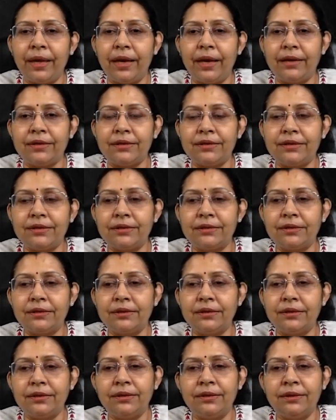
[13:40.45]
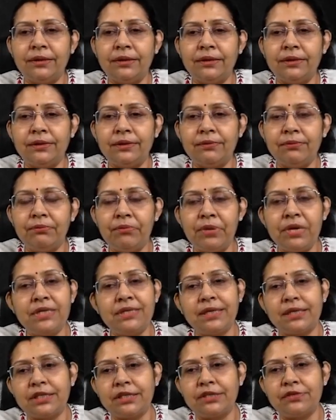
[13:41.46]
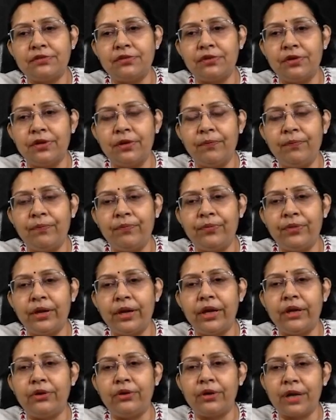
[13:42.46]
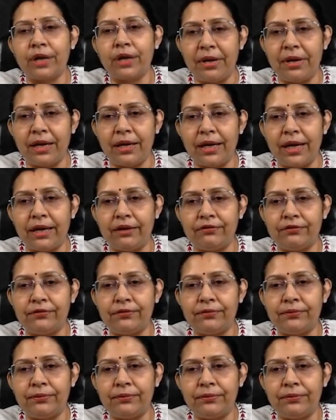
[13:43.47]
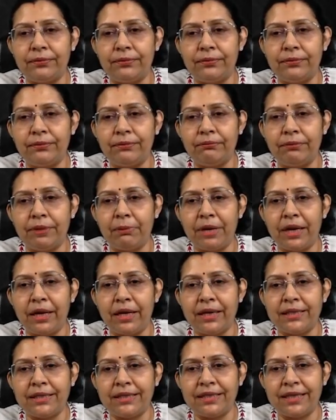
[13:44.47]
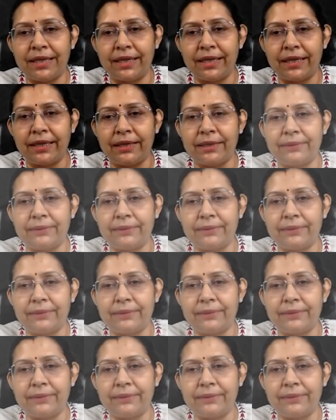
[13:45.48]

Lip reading: and be successful in your coming life. Bye-bye. Take care.